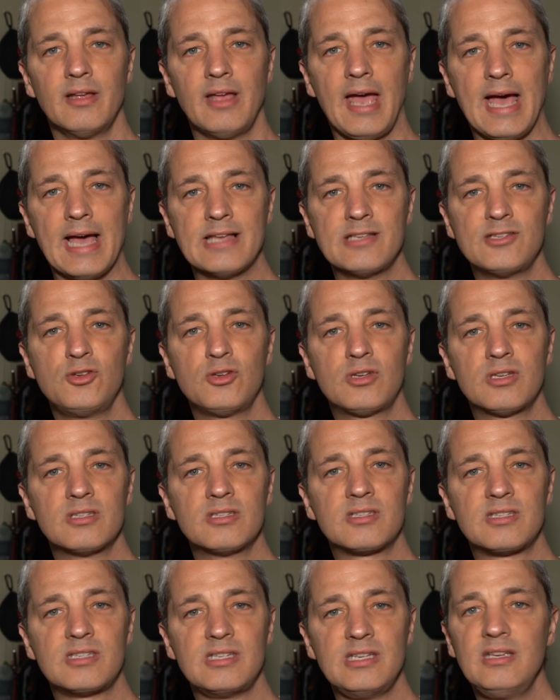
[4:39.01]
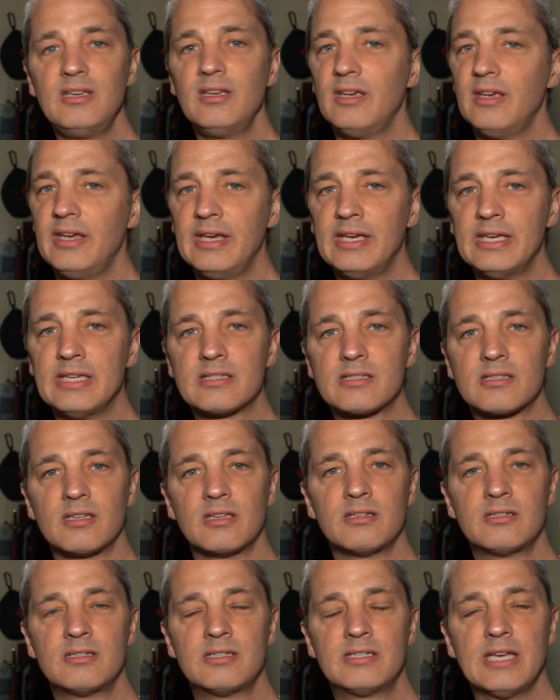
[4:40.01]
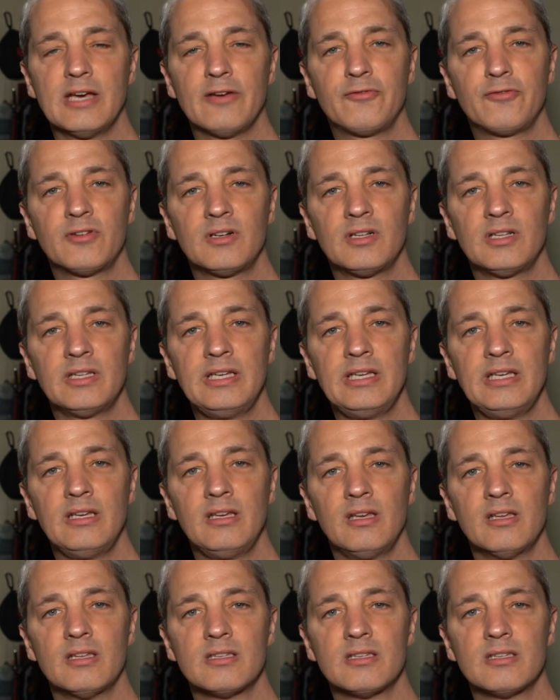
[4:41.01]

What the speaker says: As you can see, it's definitely